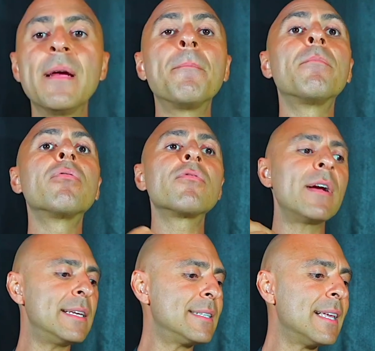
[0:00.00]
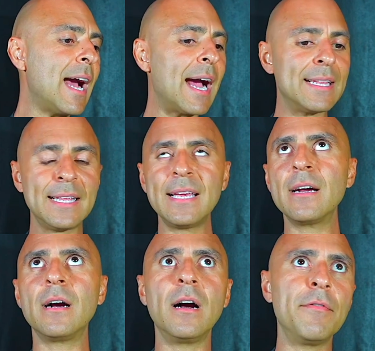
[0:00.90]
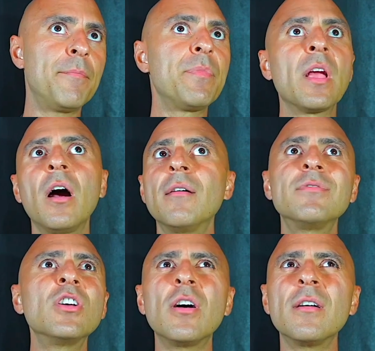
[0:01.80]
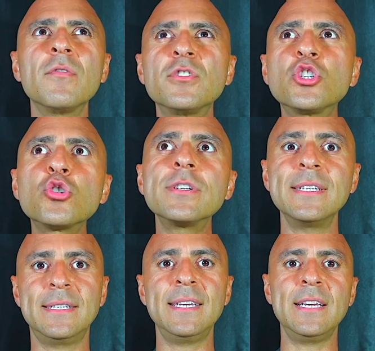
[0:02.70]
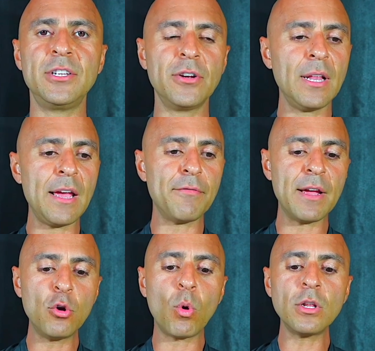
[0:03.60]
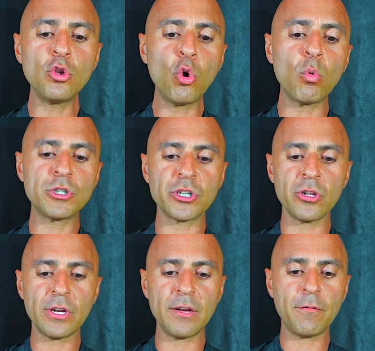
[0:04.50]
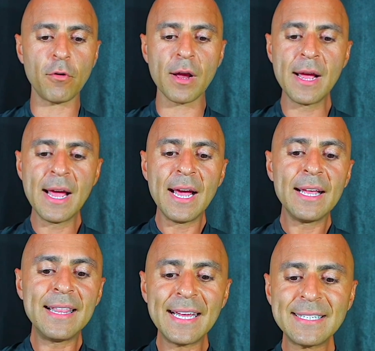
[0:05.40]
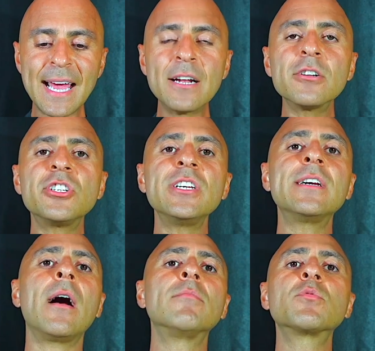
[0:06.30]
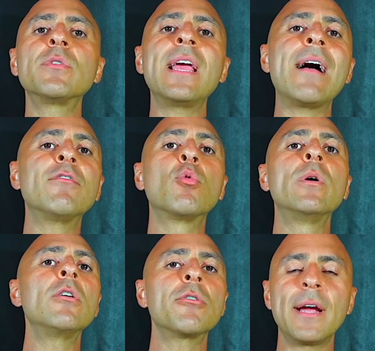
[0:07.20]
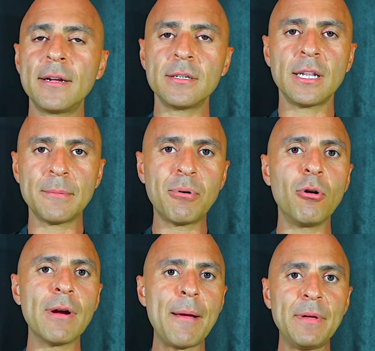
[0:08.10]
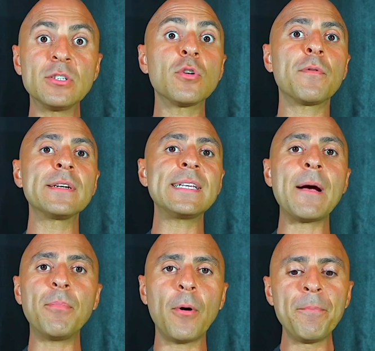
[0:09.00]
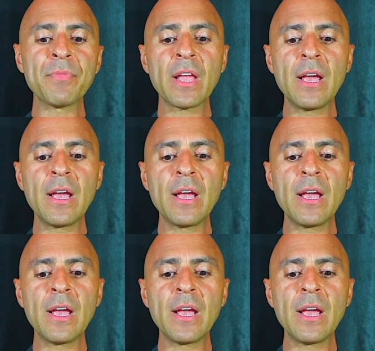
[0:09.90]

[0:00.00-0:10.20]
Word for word: embrace the idea of uh, certainty in your life, right? You want to know what you're looking for. This energy comes when you have a will greater than the programming. So, for example,